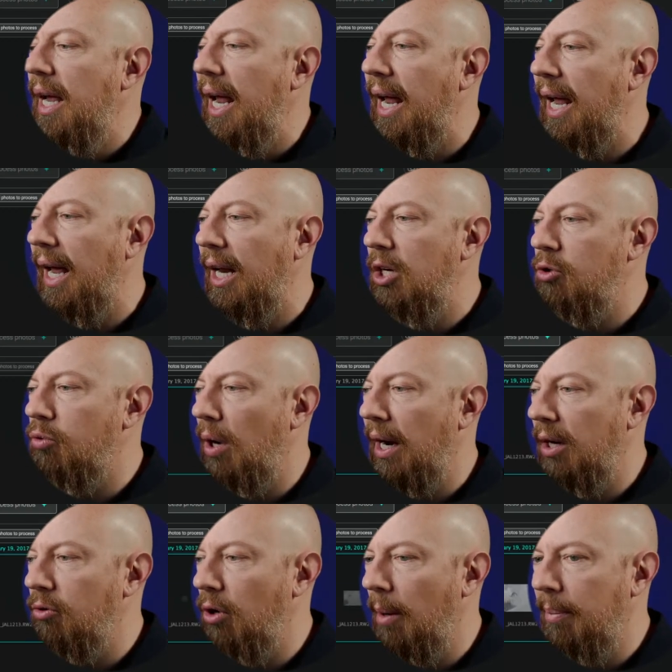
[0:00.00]
And drag
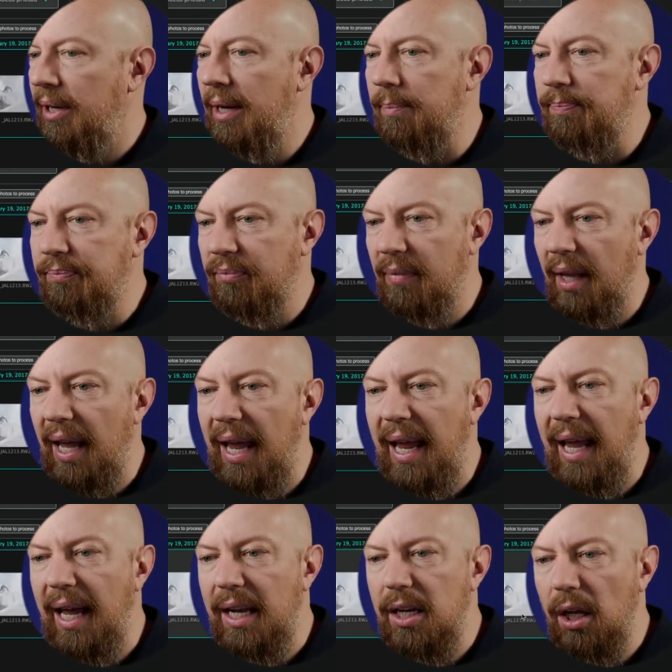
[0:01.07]
and drop it in.
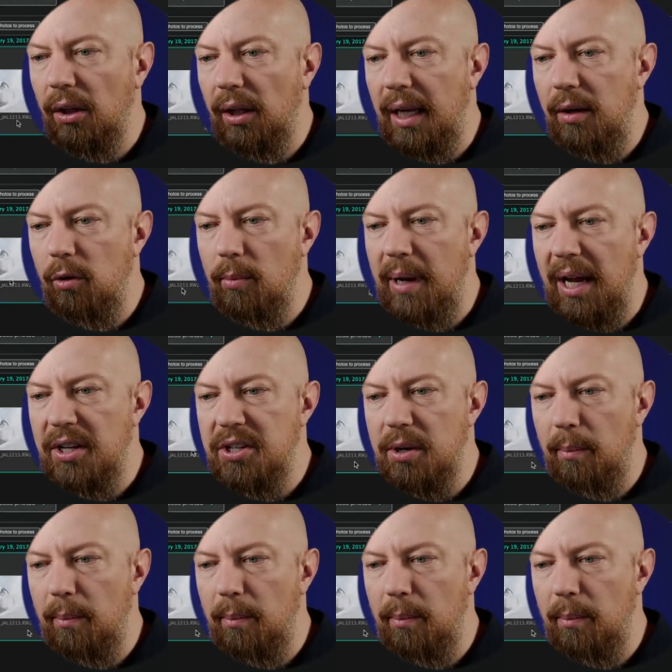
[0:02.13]
And Lightroom has